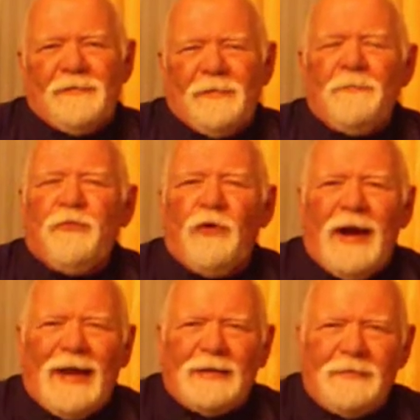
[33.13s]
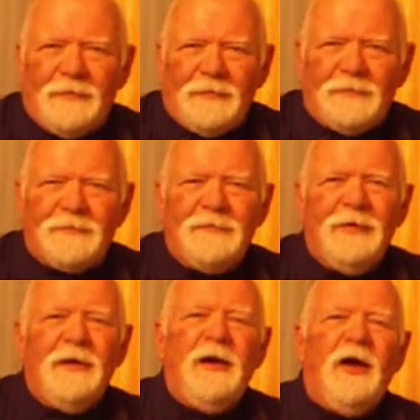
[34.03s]
practice
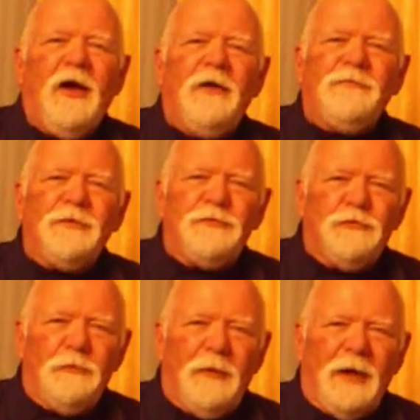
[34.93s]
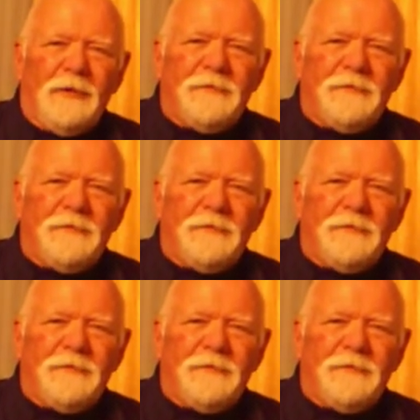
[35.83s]
of the toolbox.